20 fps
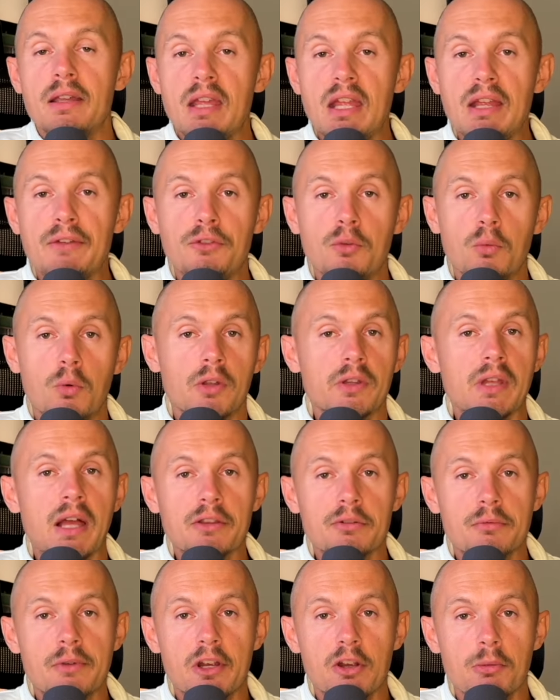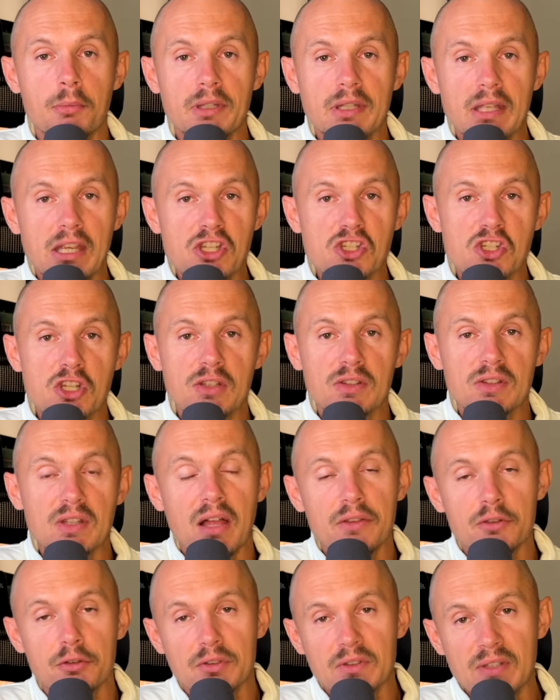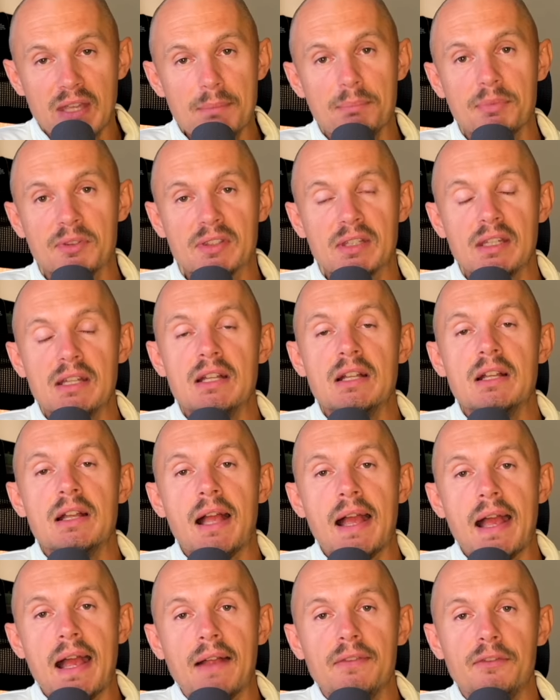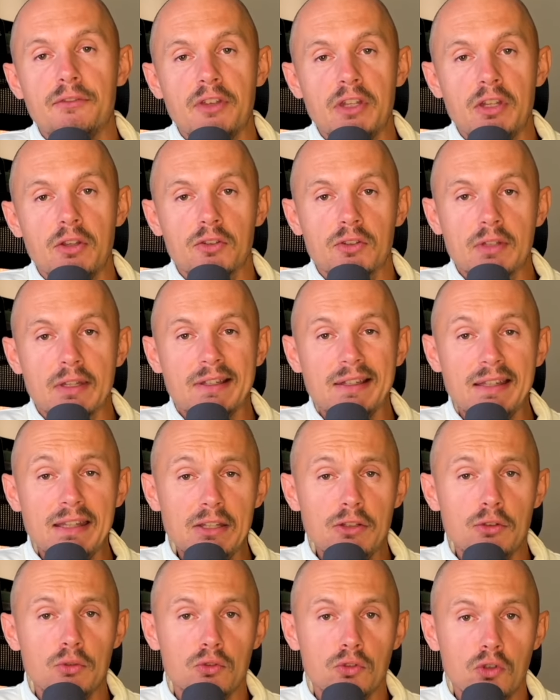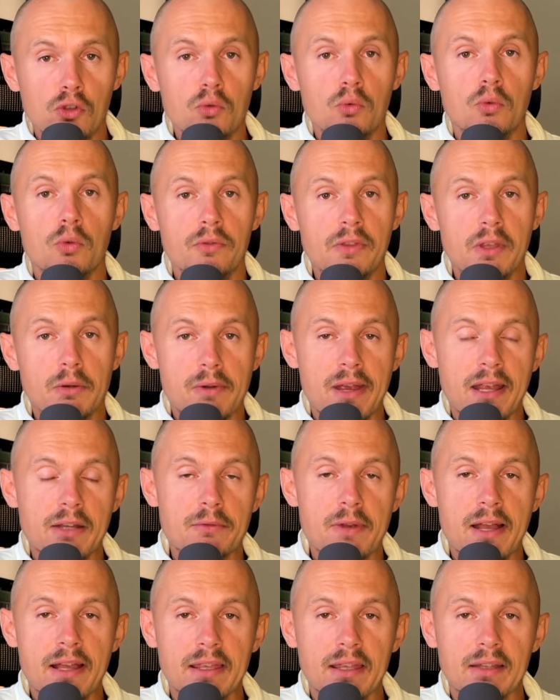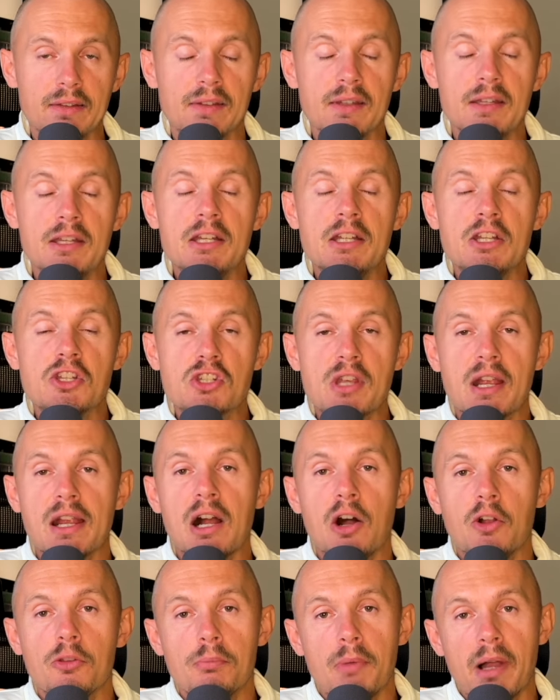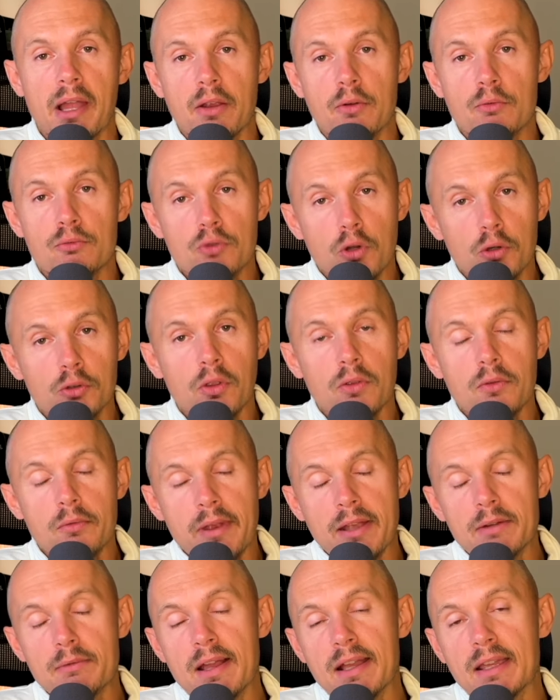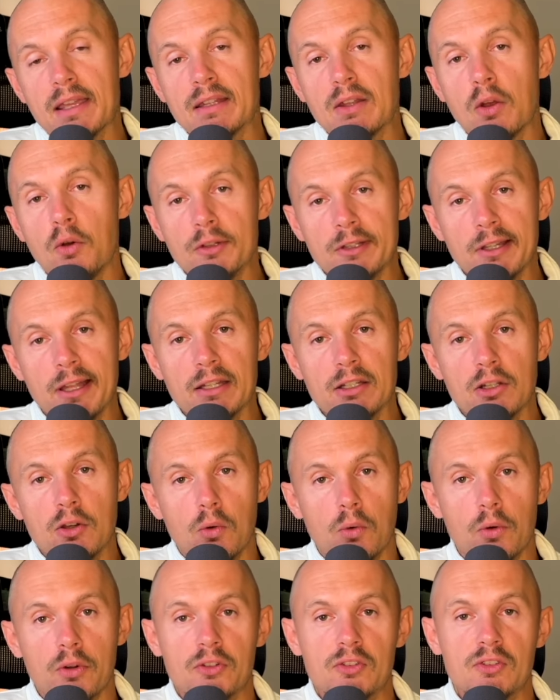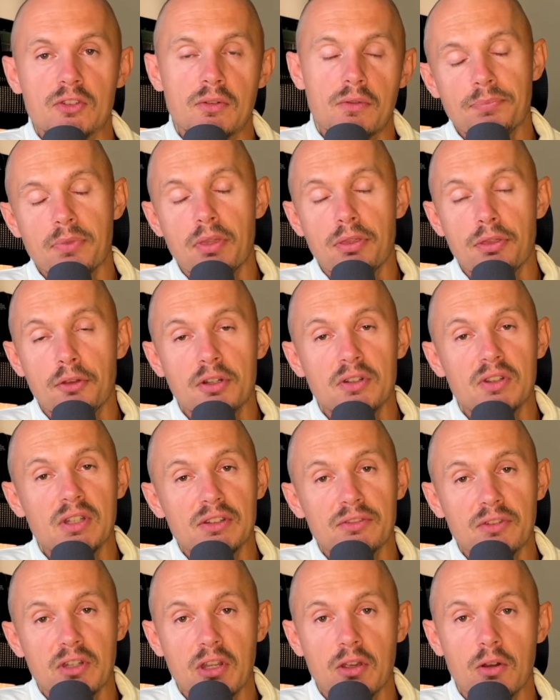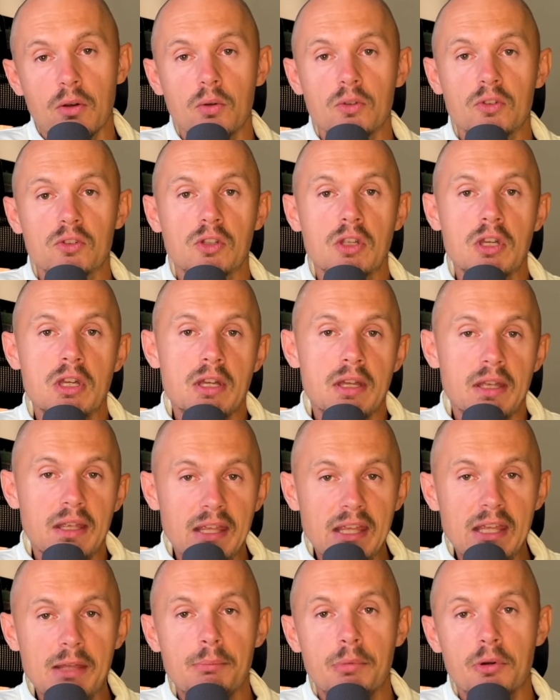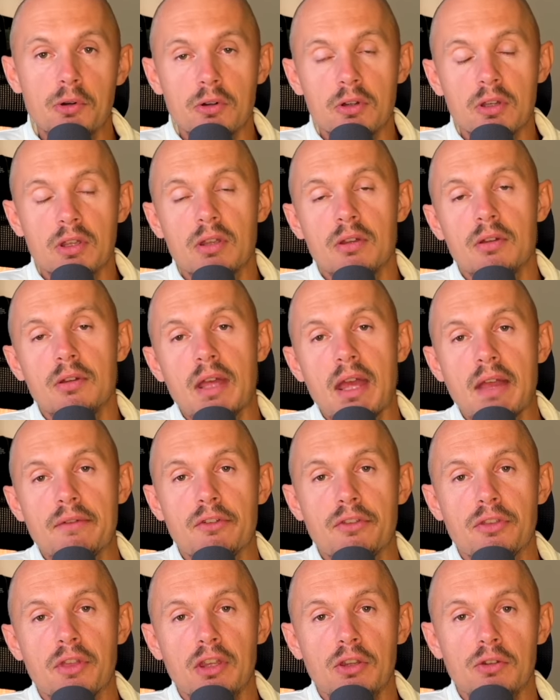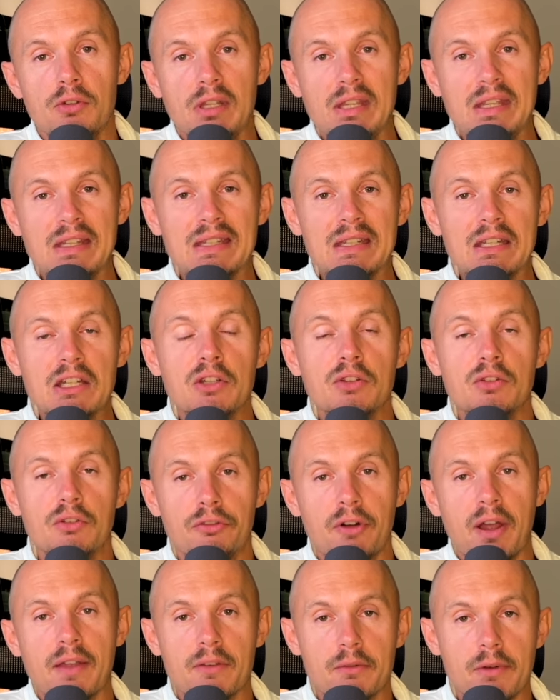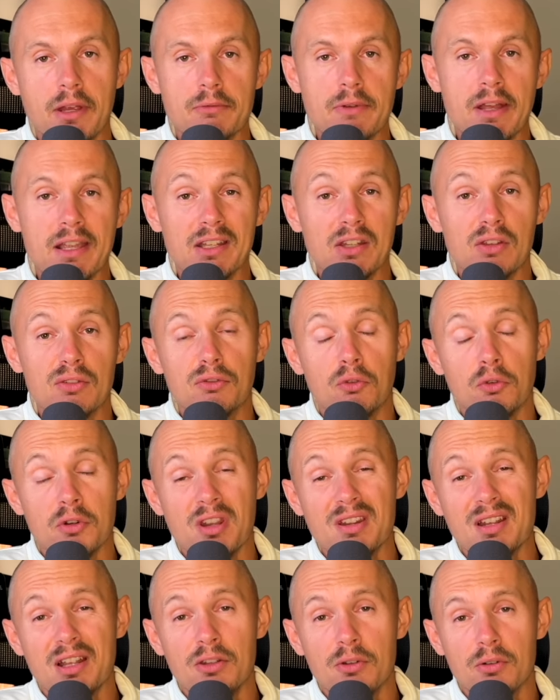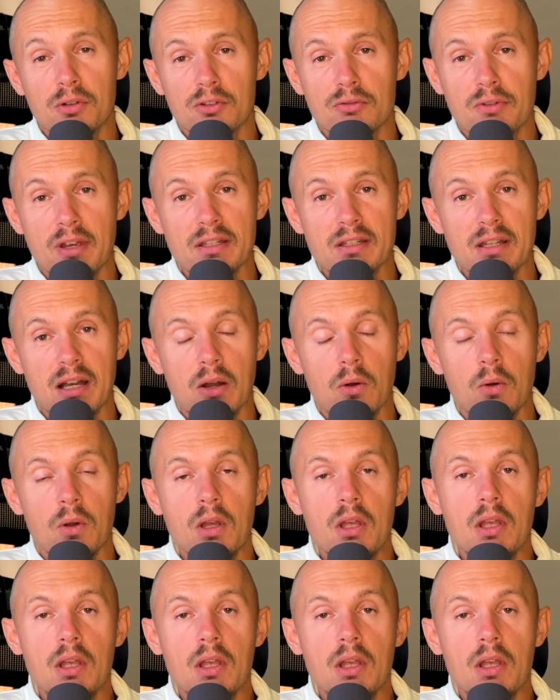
If you want other recommendations, other tips, and videos that lead you to the right racket, check out my Road to the Right Racket online course. 36 videos, ebook, everything you need to find the right racket. It's 49 euros right now.